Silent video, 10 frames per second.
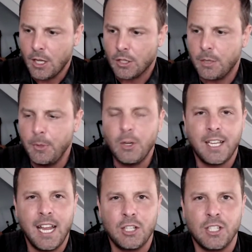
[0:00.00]

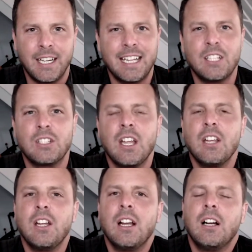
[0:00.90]
communication is
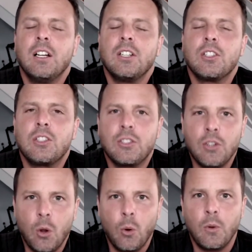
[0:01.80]

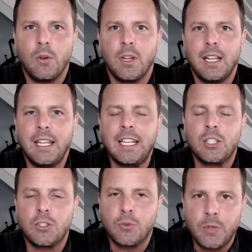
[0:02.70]
so
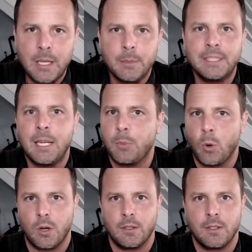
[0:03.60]
extremely
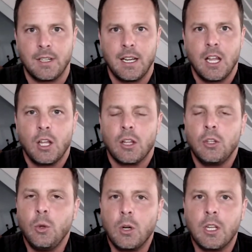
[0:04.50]
important.
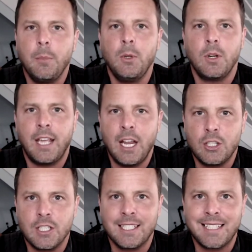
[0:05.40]
Your
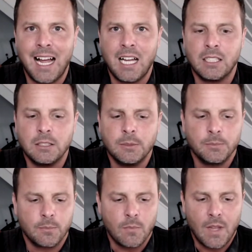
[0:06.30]
communication style,
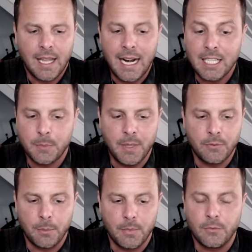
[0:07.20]
and I speak
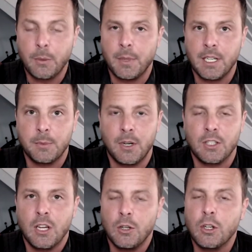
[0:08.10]
from experience,
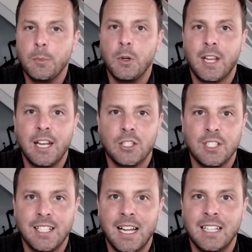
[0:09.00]
your communication
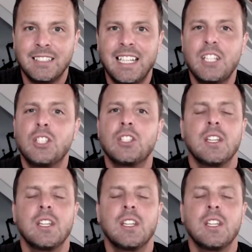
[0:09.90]
style is